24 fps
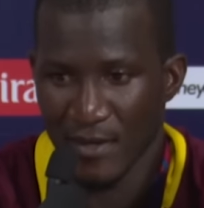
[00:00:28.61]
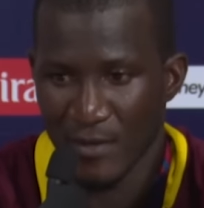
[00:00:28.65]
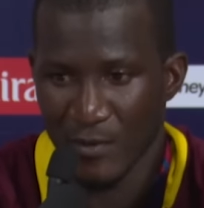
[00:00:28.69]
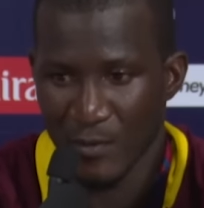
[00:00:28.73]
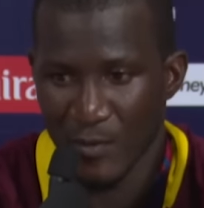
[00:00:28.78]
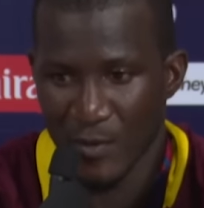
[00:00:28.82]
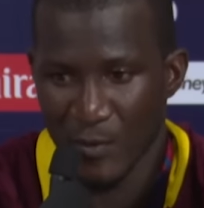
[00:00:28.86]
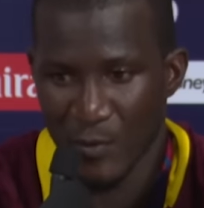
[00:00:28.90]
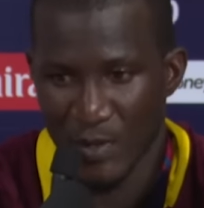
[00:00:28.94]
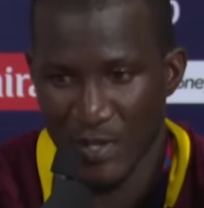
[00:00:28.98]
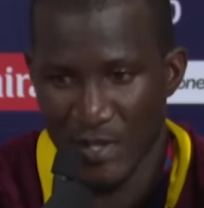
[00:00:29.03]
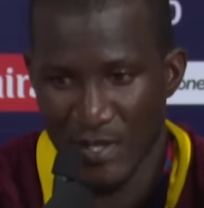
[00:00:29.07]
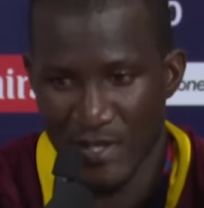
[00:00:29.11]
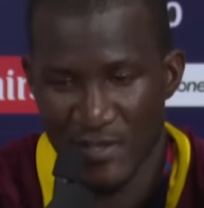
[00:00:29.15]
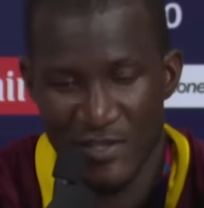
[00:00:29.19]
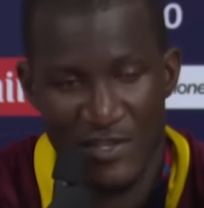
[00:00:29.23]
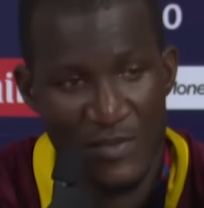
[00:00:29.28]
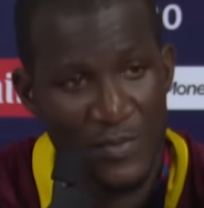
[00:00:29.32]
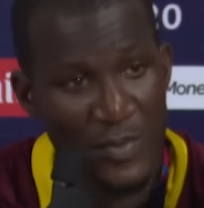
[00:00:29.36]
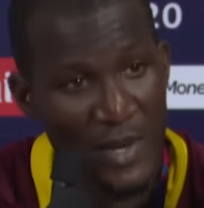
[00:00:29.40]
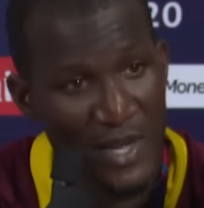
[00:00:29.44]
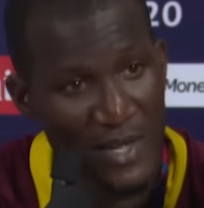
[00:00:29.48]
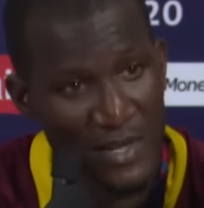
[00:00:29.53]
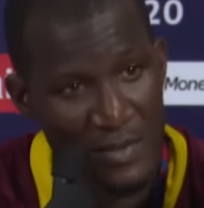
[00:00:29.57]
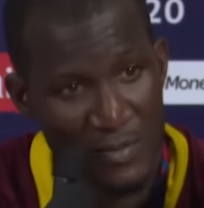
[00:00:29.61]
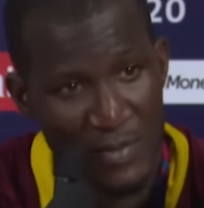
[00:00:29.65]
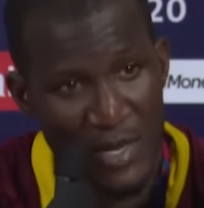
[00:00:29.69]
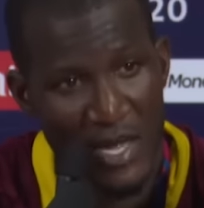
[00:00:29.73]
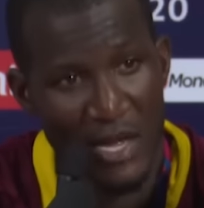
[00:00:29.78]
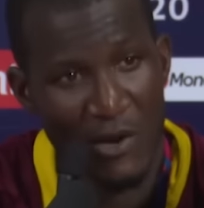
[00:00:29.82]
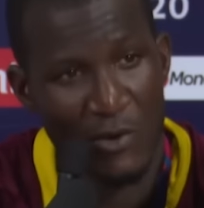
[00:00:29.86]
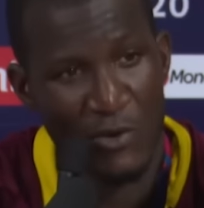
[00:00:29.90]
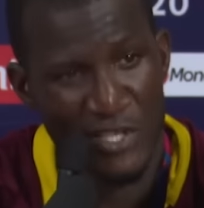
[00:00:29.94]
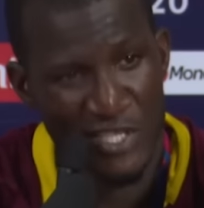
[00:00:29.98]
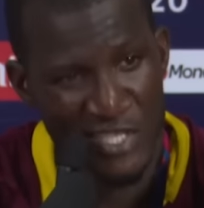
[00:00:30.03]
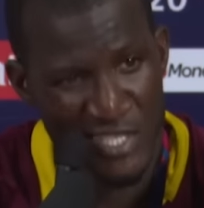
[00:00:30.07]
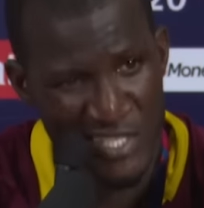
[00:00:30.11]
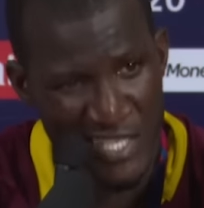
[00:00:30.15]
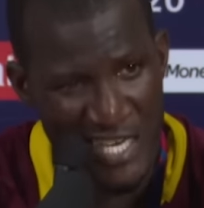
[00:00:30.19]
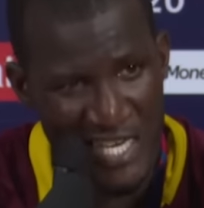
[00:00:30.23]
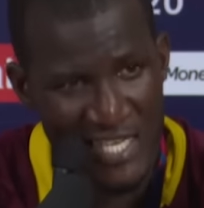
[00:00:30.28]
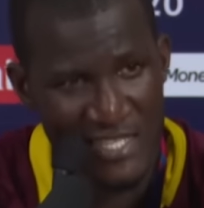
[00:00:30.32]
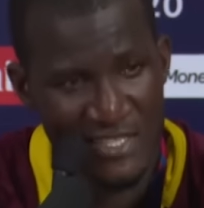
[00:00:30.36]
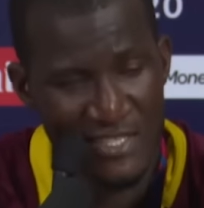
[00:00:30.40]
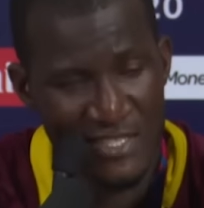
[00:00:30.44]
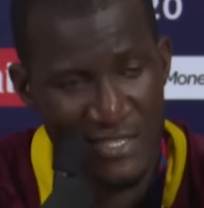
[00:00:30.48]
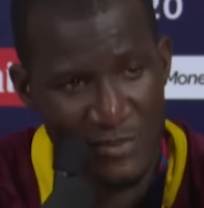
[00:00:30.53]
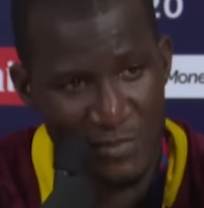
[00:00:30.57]
we were inspired by our
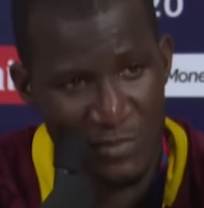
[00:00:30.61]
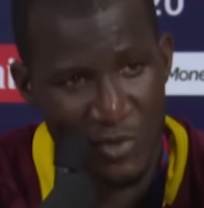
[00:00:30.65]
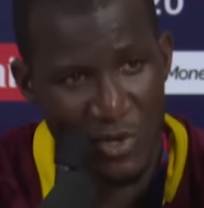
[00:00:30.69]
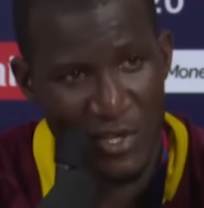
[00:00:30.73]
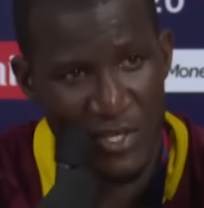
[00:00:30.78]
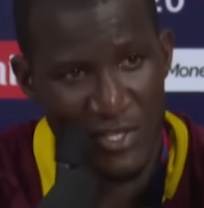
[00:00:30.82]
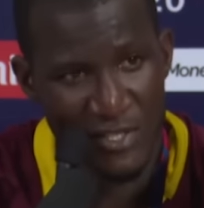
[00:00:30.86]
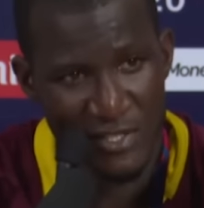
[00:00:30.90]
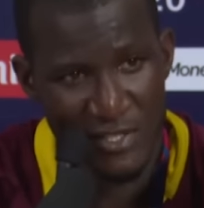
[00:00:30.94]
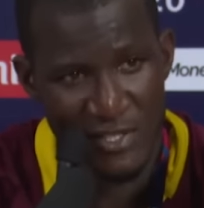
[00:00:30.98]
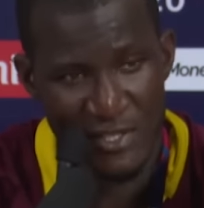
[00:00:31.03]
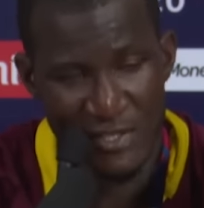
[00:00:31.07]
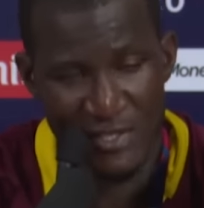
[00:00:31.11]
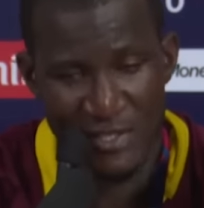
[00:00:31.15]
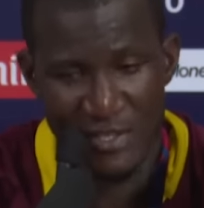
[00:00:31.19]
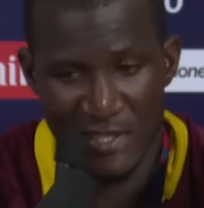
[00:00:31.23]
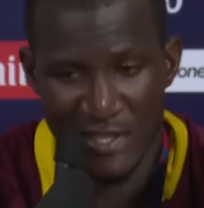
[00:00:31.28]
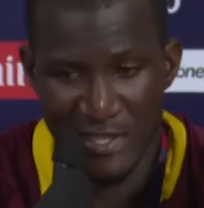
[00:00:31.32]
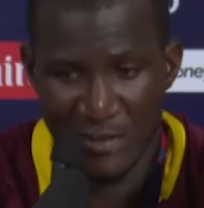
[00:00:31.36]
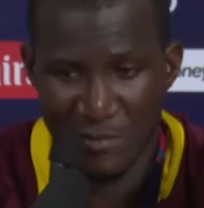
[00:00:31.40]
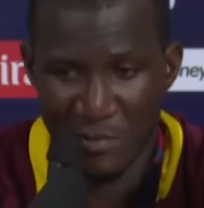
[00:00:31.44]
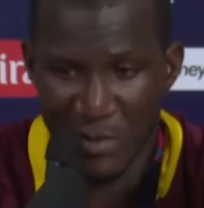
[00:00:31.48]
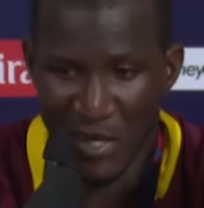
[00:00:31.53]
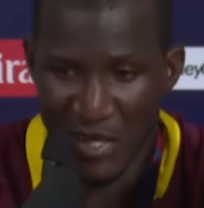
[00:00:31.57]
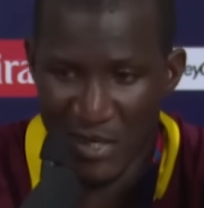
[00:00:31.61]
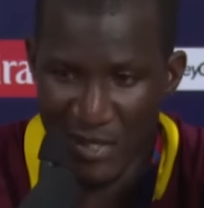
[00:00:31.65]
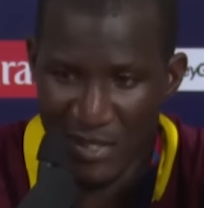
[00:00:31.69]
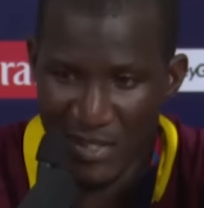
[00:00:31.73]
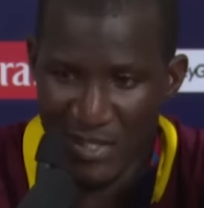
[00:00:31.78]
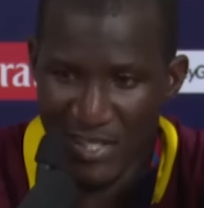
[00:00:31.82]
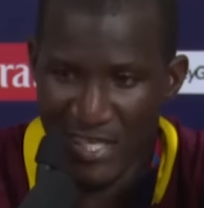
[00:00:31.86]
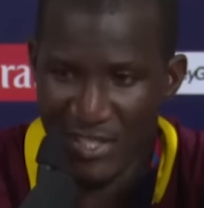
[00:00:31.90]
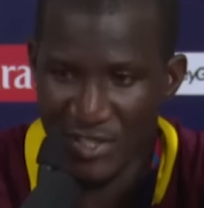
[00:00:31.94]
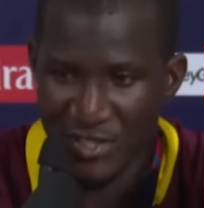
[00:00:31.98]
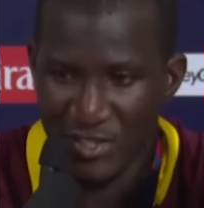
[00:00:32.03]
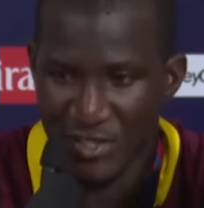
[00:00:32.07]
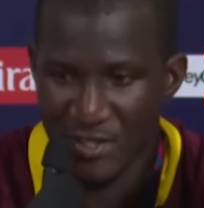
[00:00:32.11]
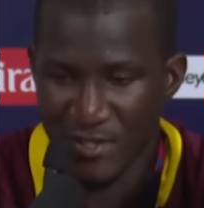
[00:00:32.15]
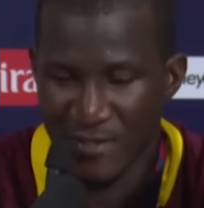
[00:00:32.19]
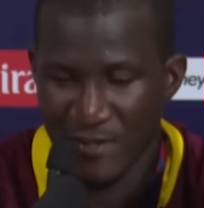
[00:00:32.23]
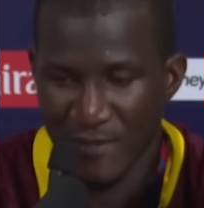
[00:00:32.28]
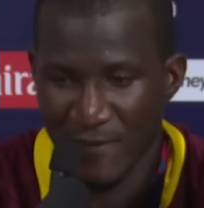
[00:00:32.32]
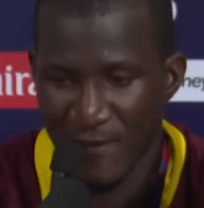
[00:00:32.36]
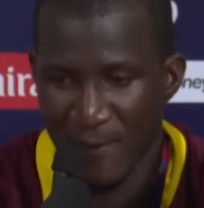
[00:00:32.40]
under-19 boys in Bangladesh.